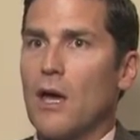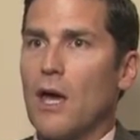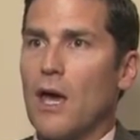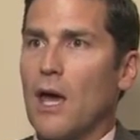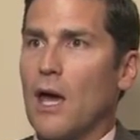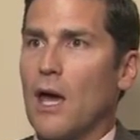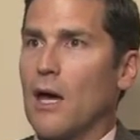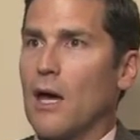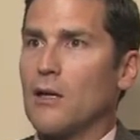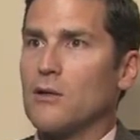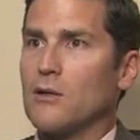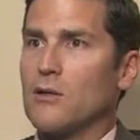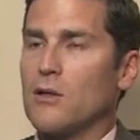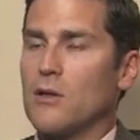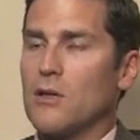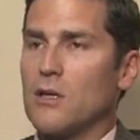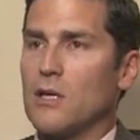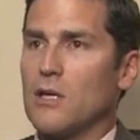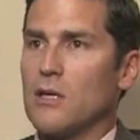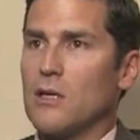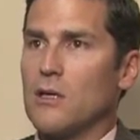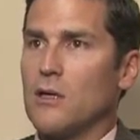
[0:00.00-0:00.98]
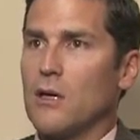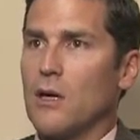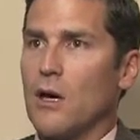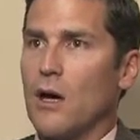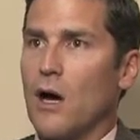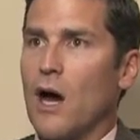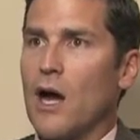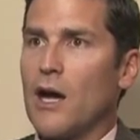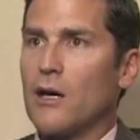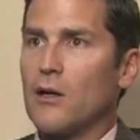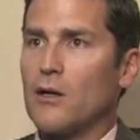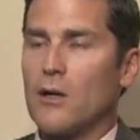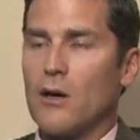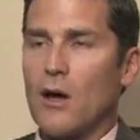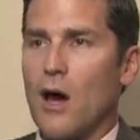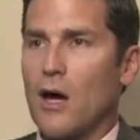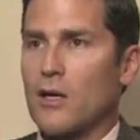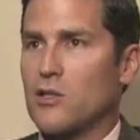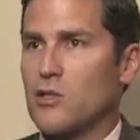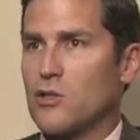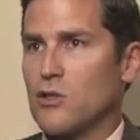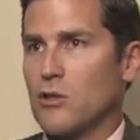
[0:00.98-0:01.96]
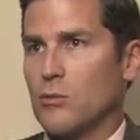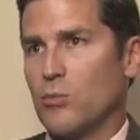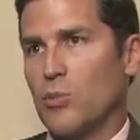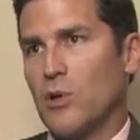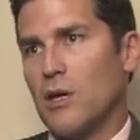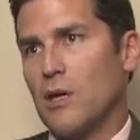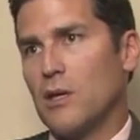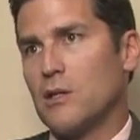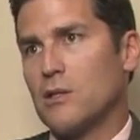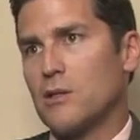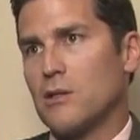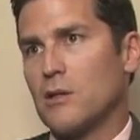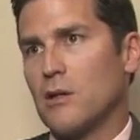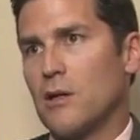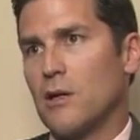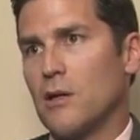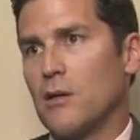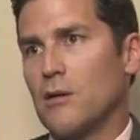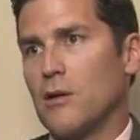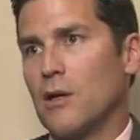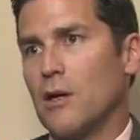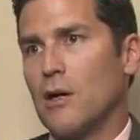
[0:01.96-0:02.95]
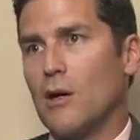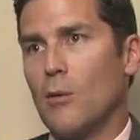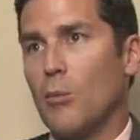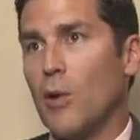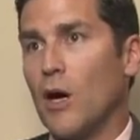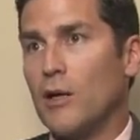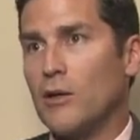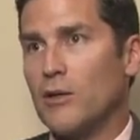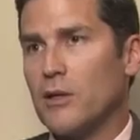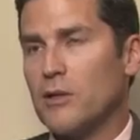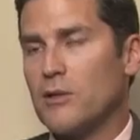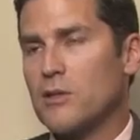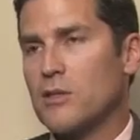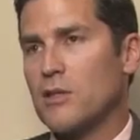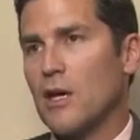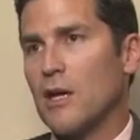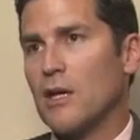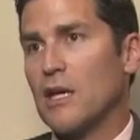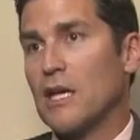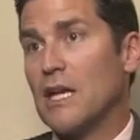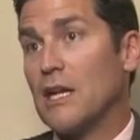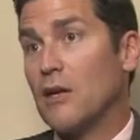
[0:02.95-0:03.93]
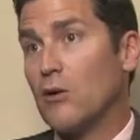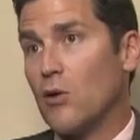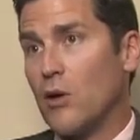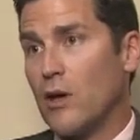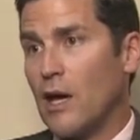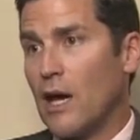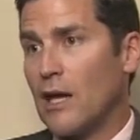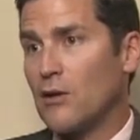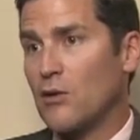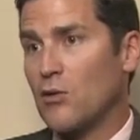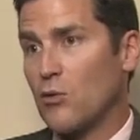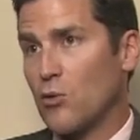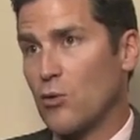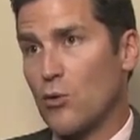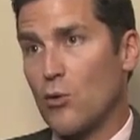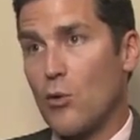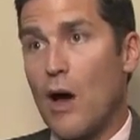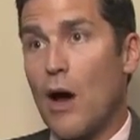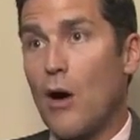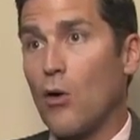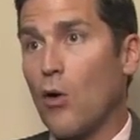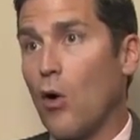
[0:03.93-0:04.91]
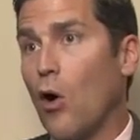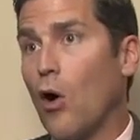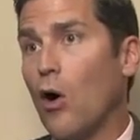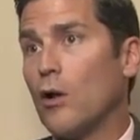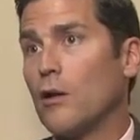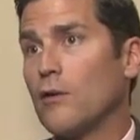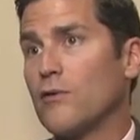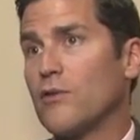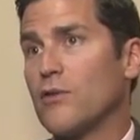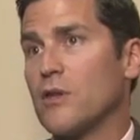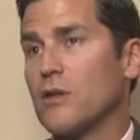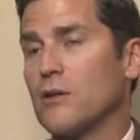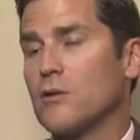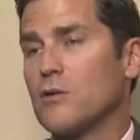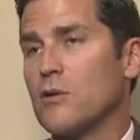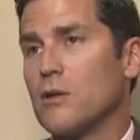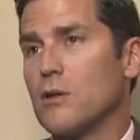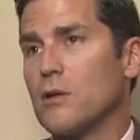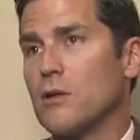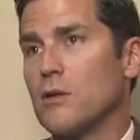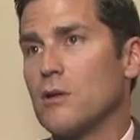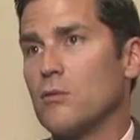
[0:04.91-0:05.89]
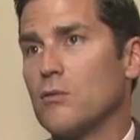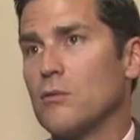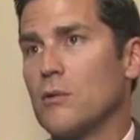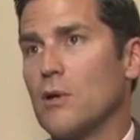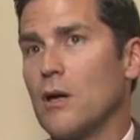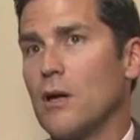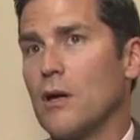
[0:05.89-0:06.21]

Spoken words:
and the iron and oxygen peaks in abundance and throughout all of the